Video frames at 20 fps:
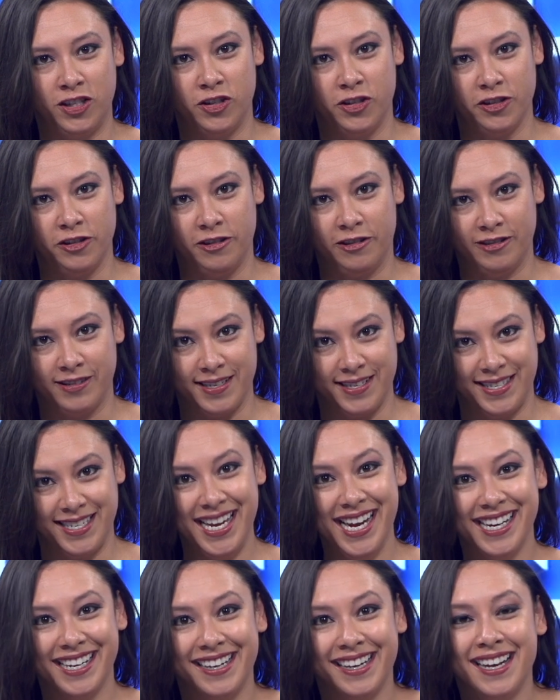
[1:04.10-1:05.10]
Nerd Alert this
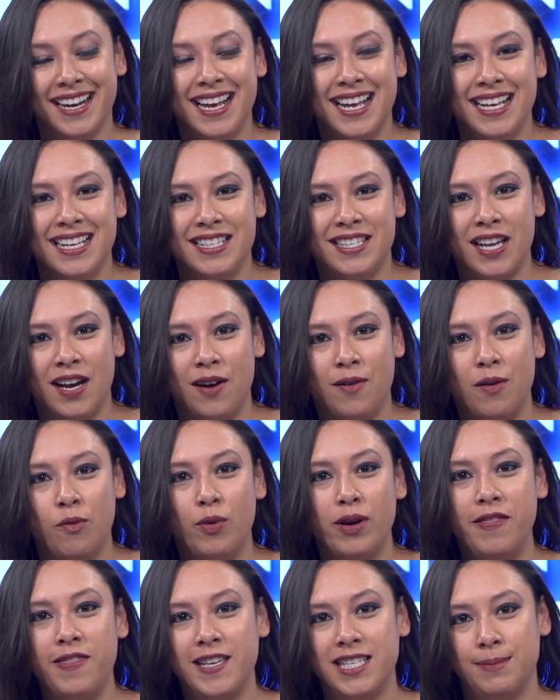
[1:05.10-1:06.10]
year. So
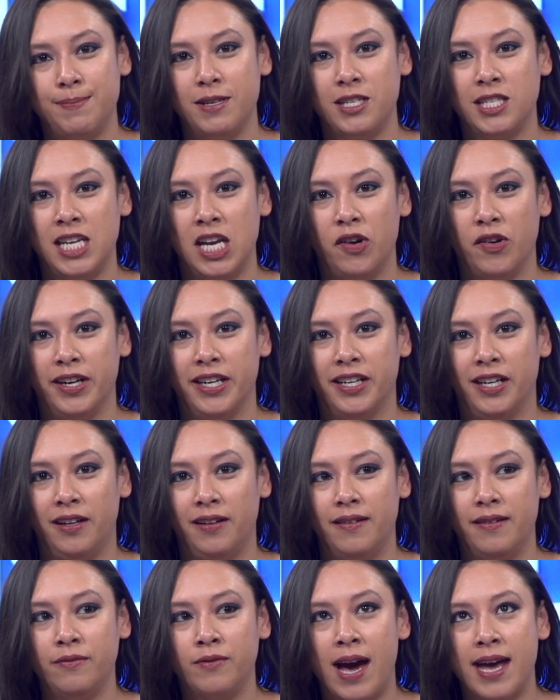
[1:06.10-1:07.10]
with this
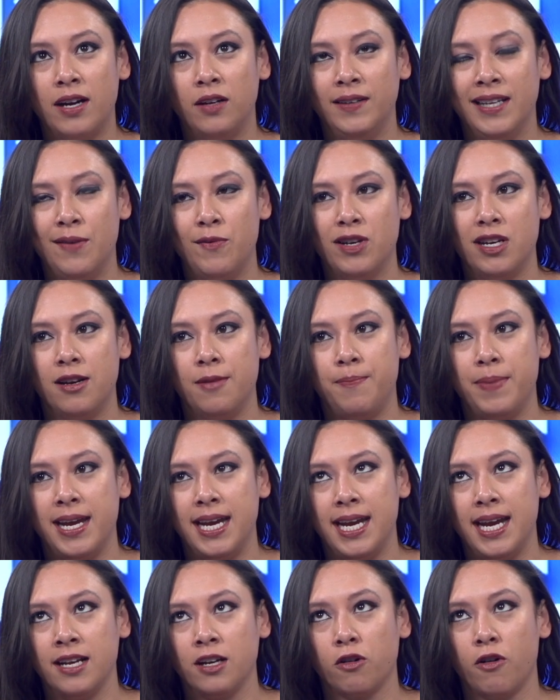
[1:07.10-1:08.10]
material, not only would it
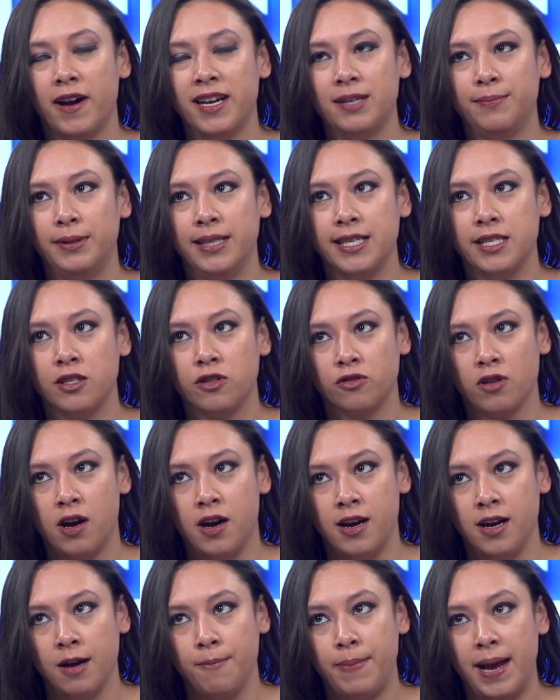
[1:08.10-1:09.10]
be incredibly
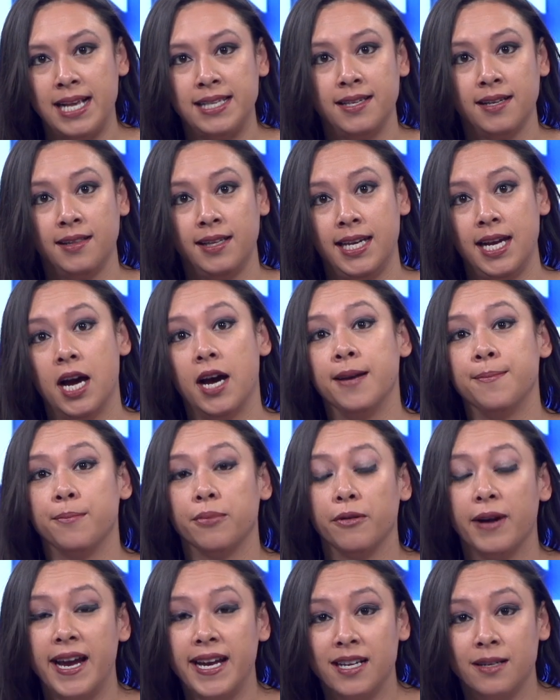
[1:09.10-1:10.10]
strong, basically
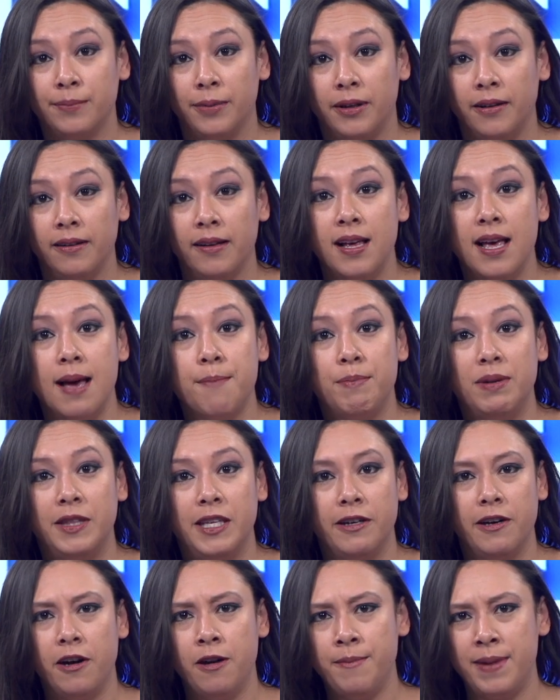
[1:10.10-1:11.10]
unbreakable, but
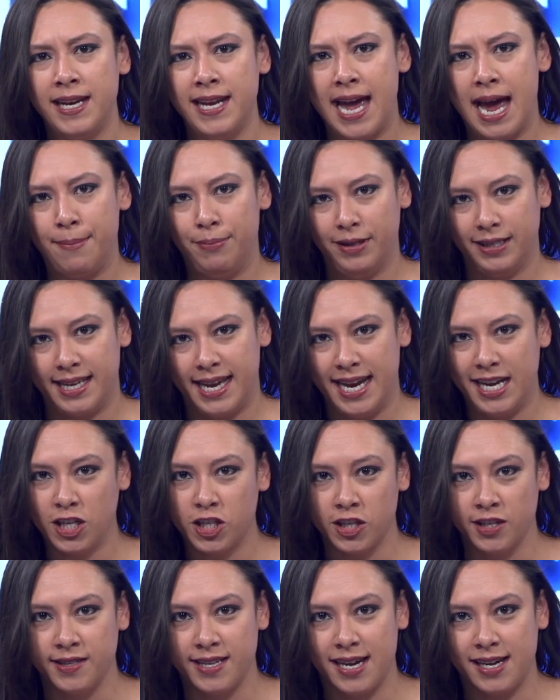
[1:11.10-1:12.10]
there are many
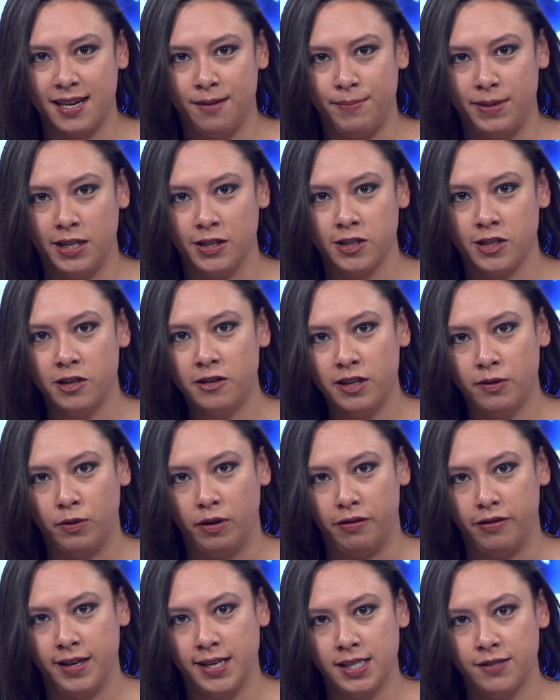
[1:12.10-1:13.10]
applications that can be inserted
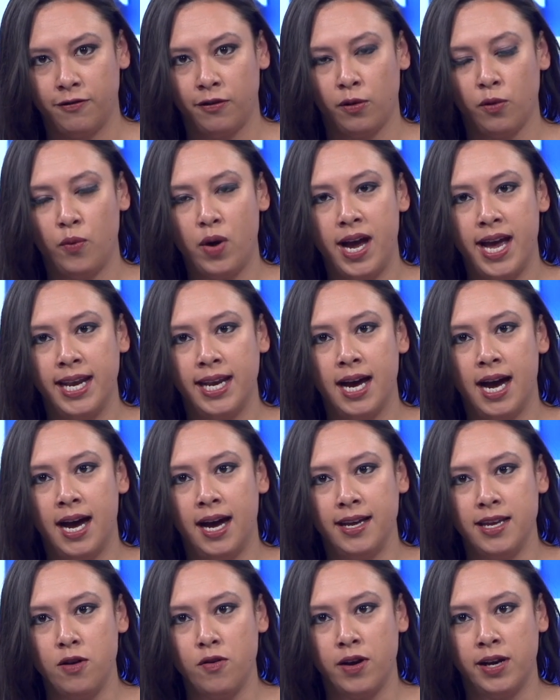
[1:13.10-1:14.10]
with this. For one,
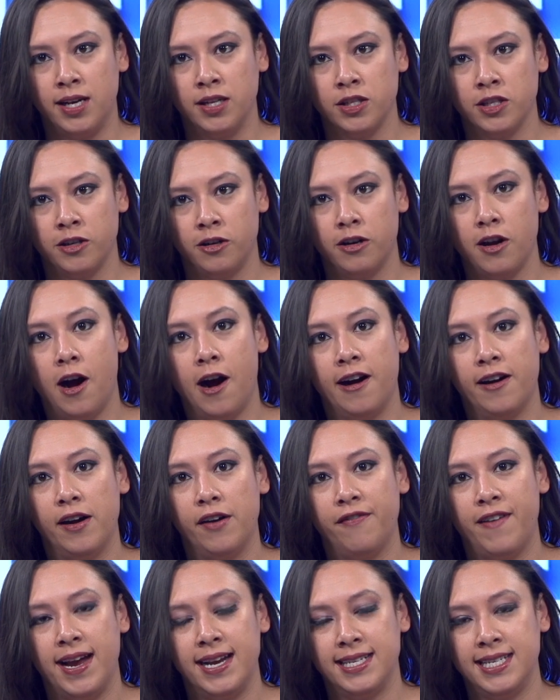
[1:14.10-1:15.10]
uh, you could insert
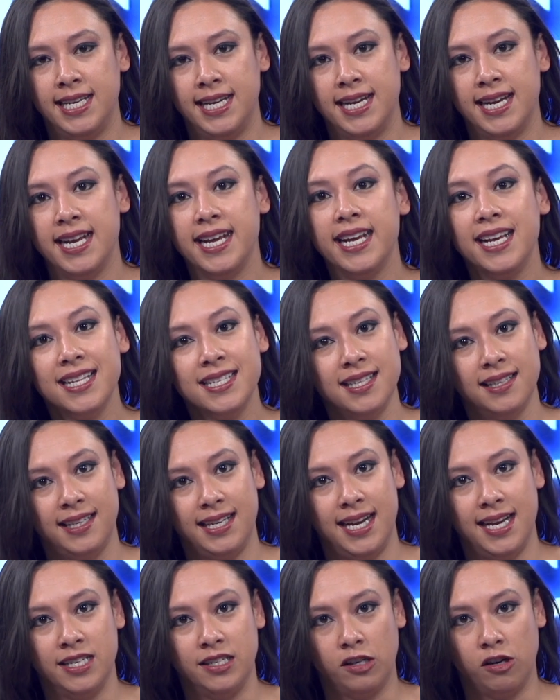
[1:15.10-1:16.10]
RFID
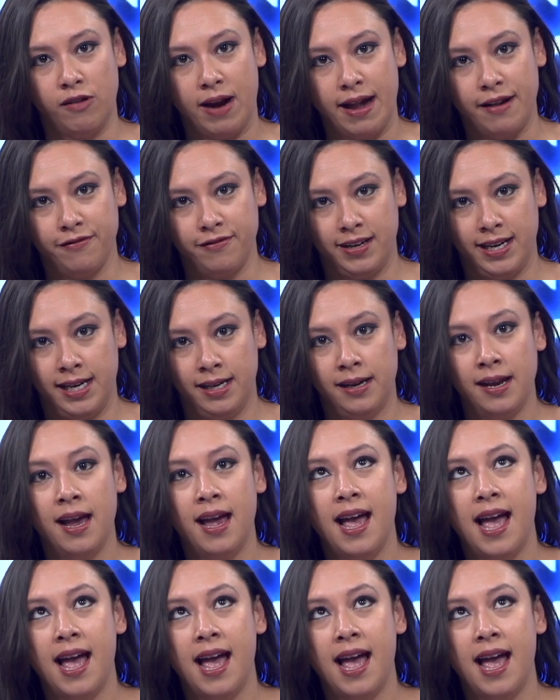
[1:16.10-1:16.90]
easily into graphene.